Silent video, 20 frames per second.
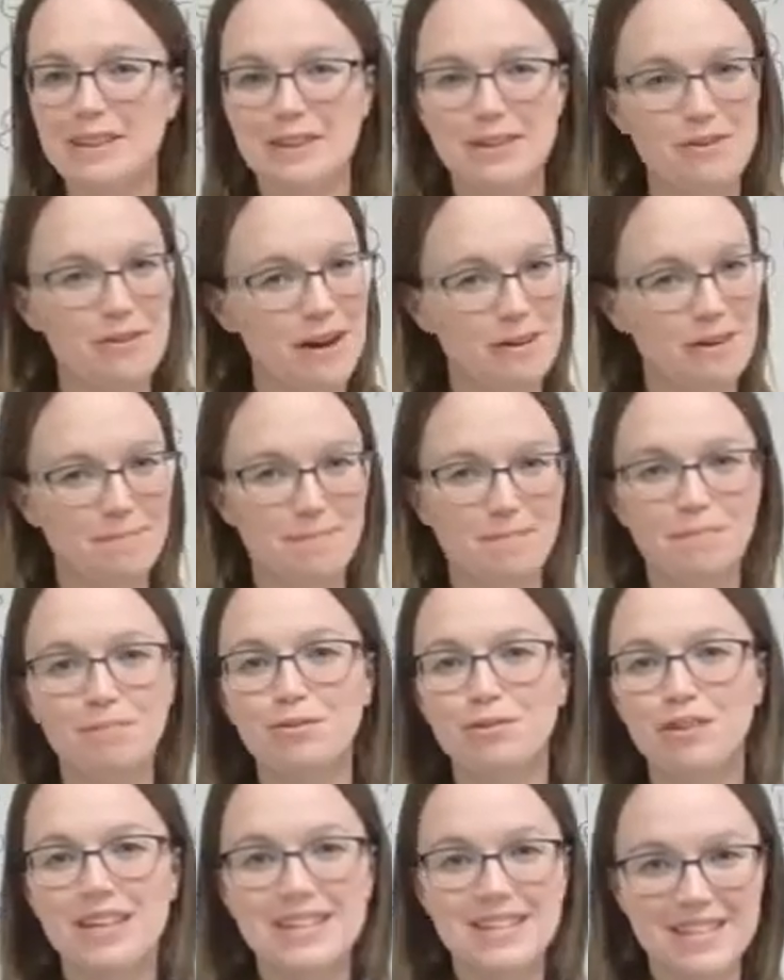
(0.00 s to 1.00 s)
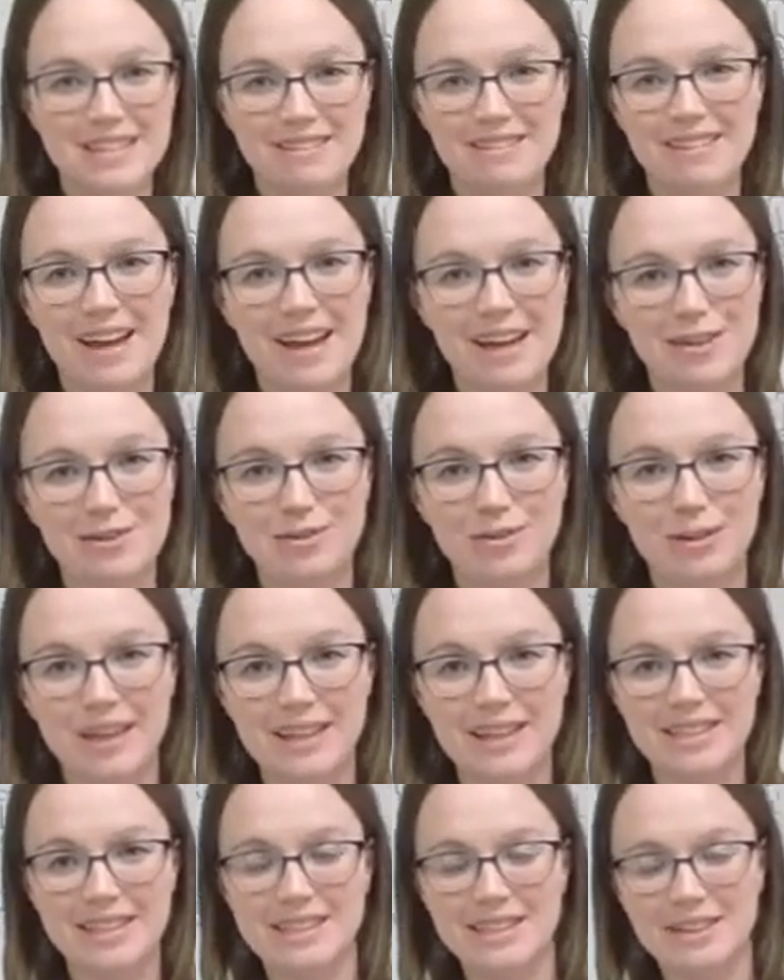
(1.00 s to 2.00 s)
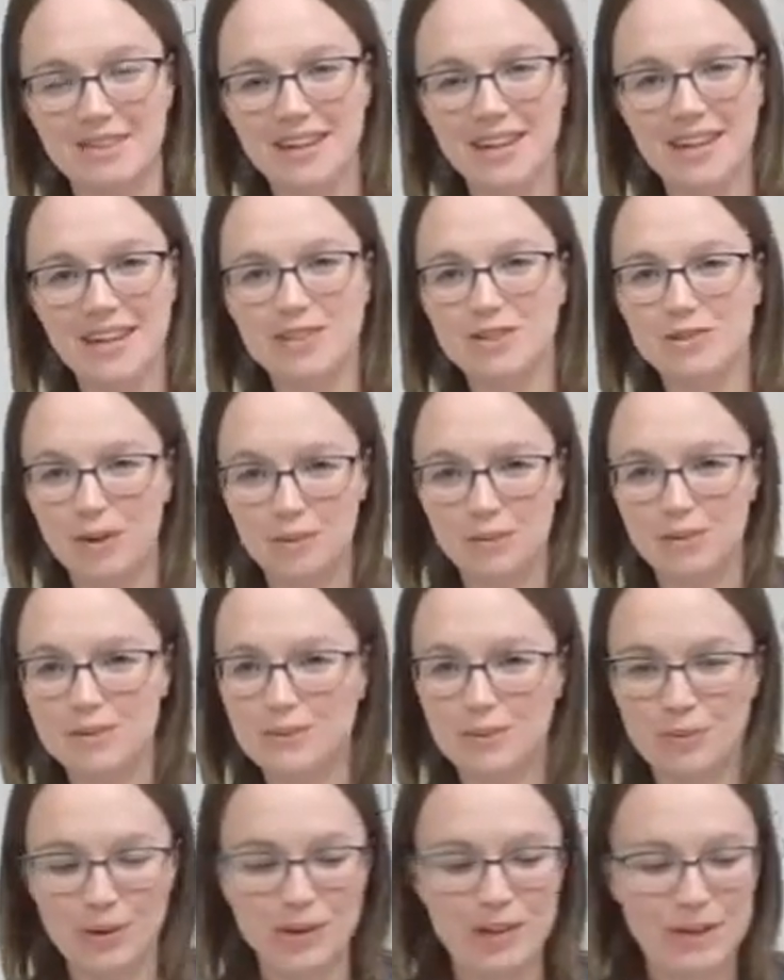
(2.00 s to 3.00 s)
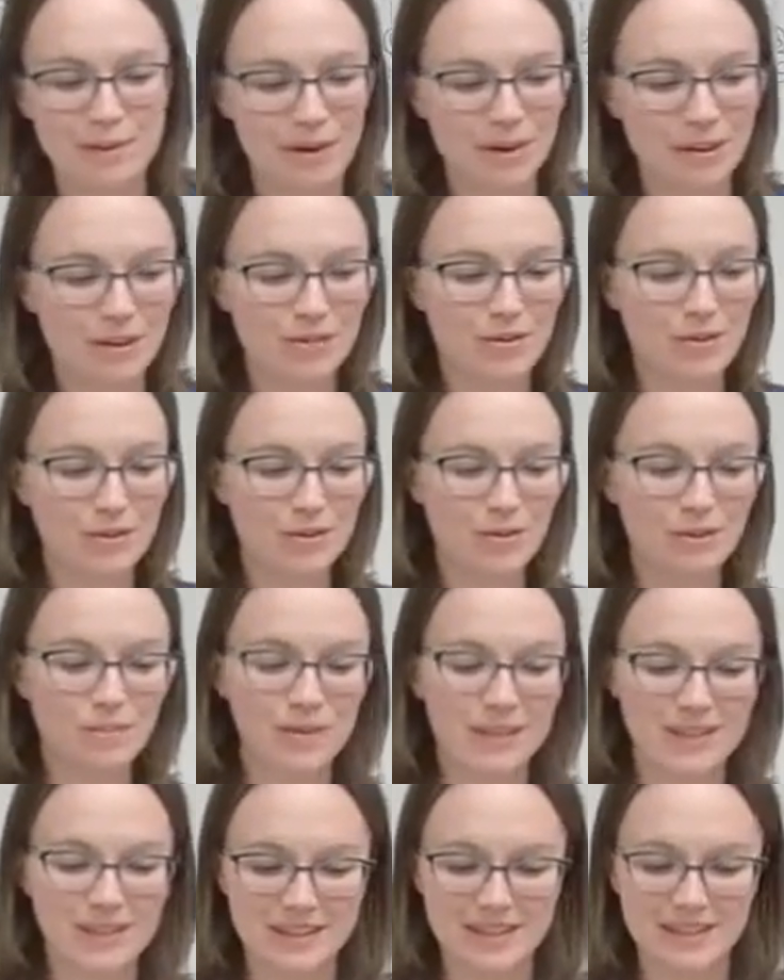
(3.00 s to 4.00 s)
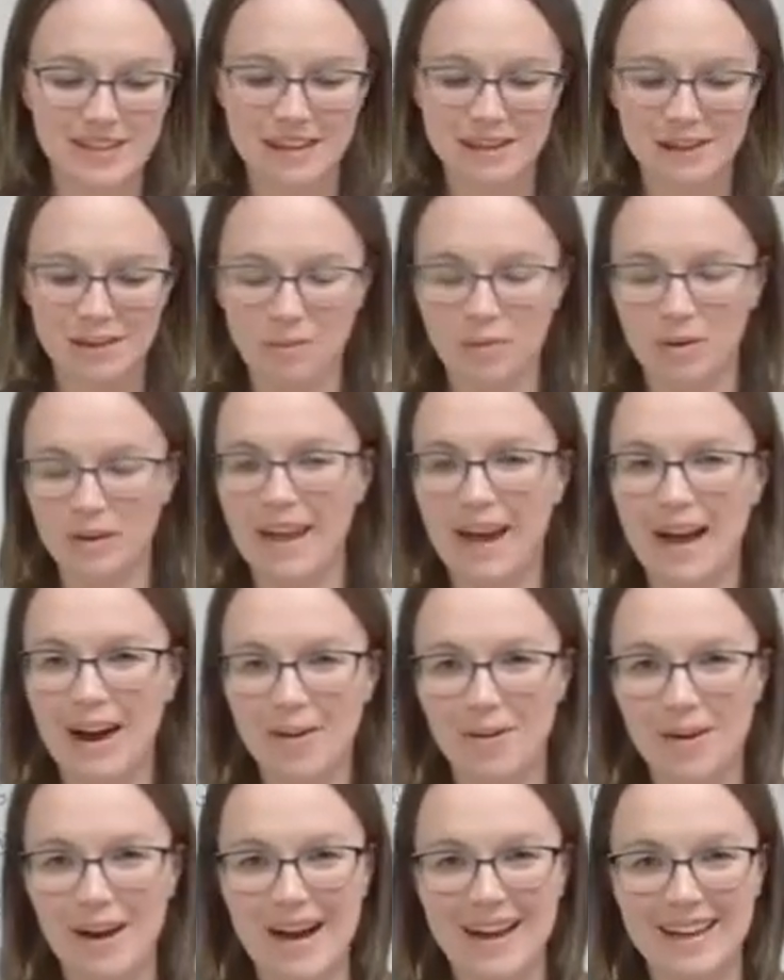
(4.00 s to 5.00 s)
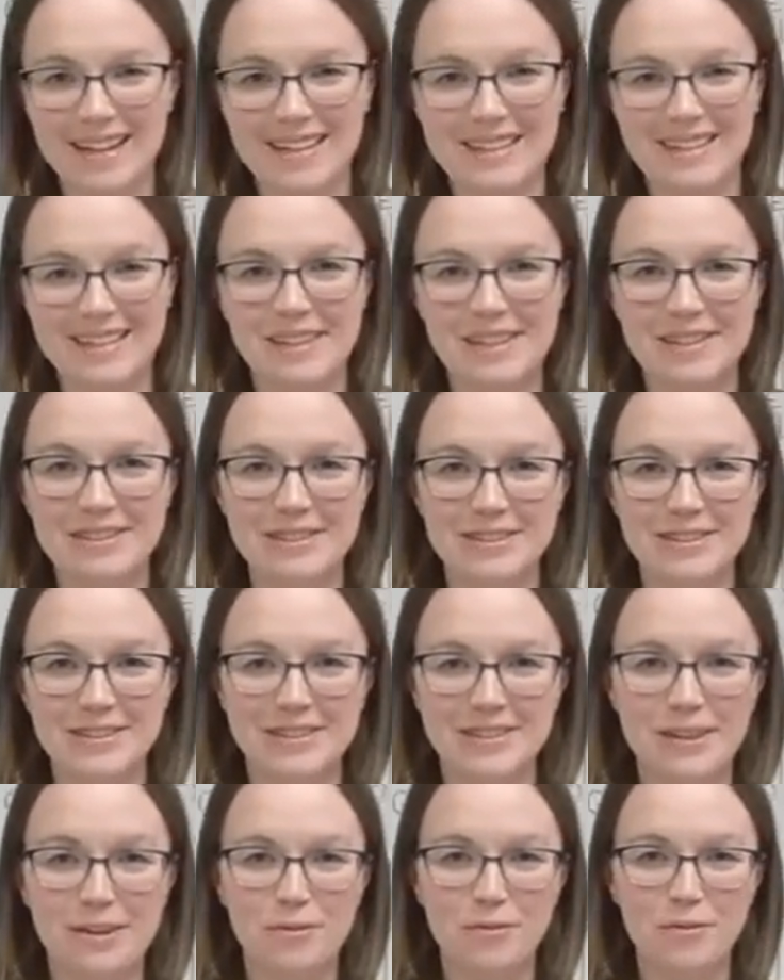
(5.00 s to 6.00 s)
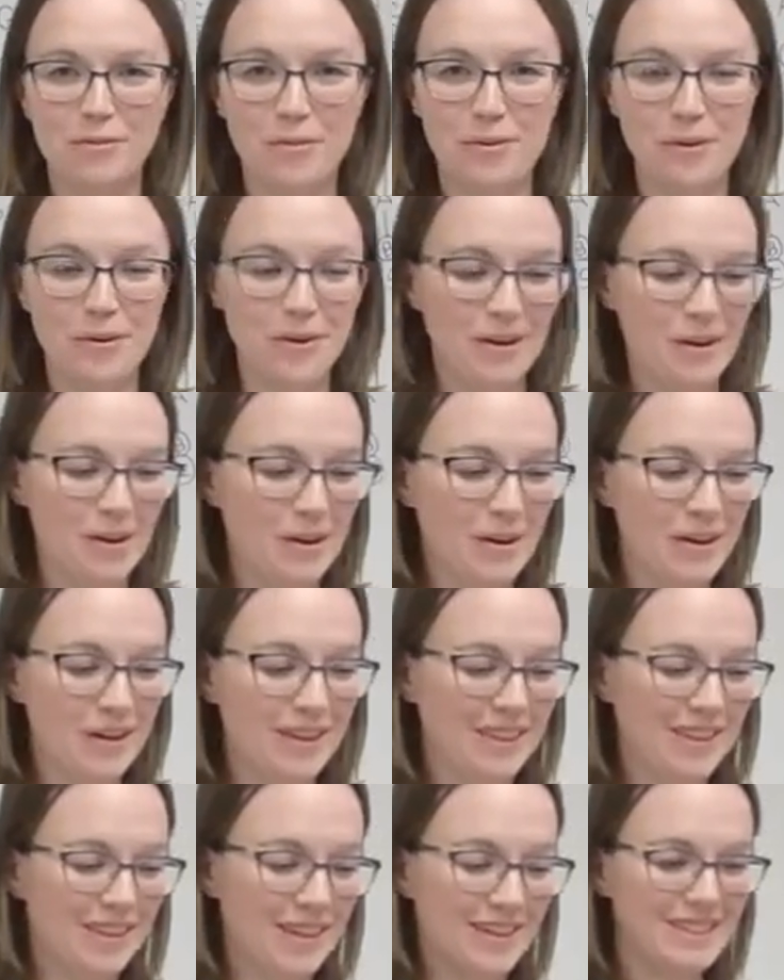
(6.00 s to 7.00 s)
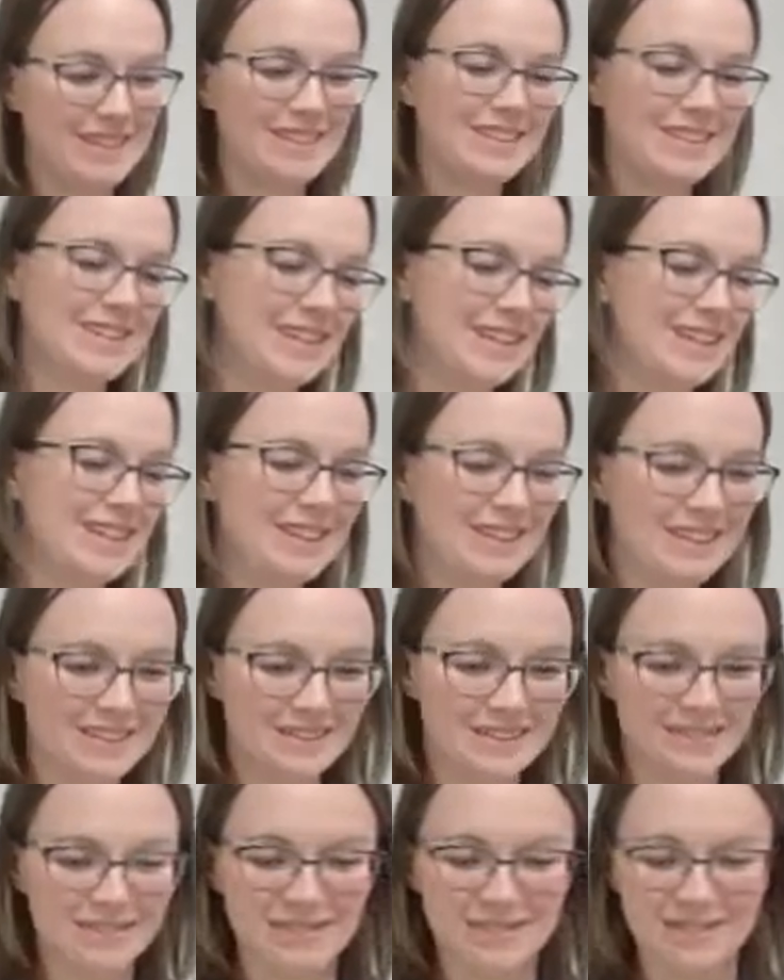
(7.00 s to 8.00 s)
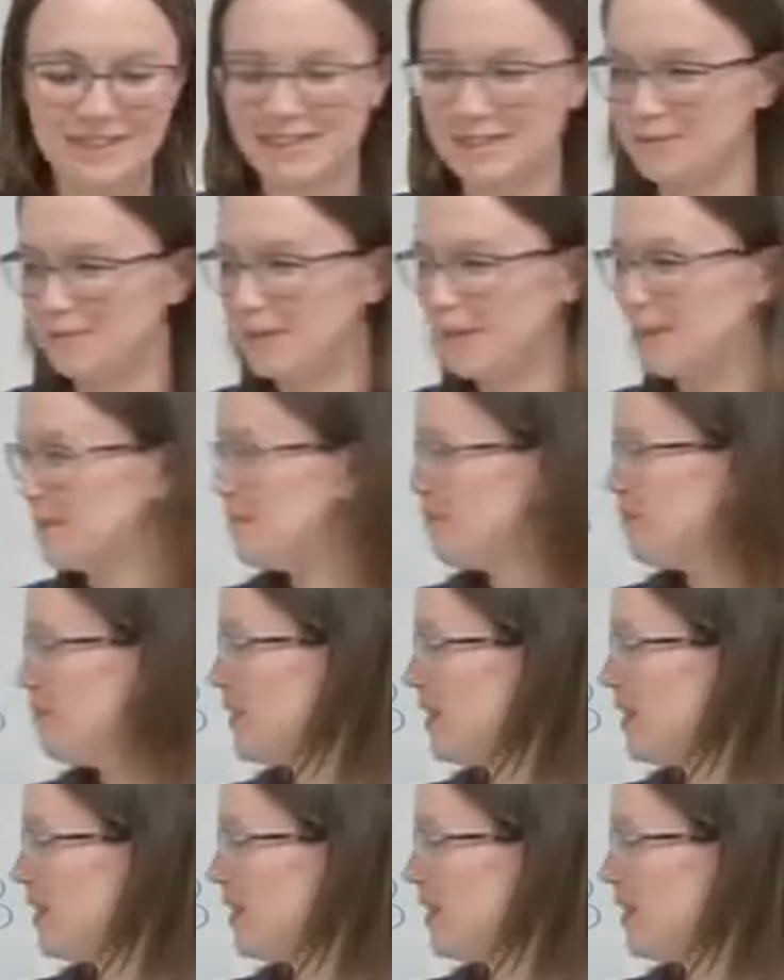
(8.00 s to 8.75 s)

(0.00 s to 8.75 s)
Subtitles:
You had plenty of that in Twilight Serenade, so I wasn't worried about giving you a piece without accidentals for this week.